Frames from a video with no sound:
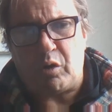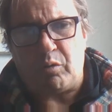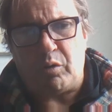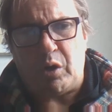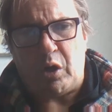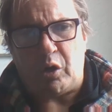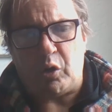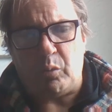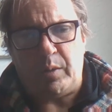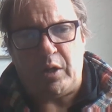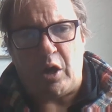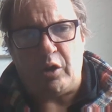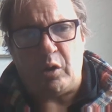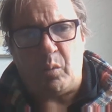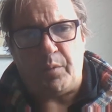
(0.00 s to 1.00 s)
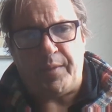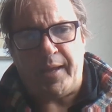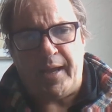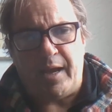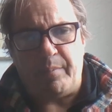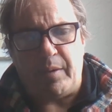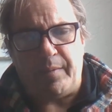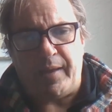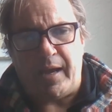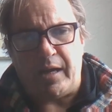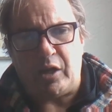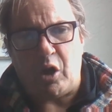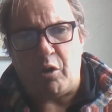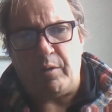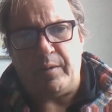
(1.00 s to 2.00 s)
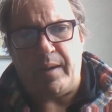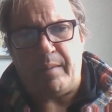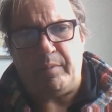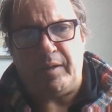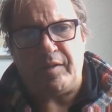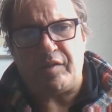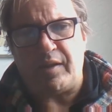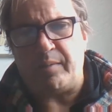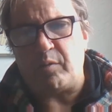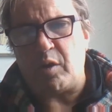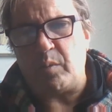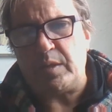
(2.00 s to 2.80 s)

you know, we don't know what they are, but they are currently happening at the same time.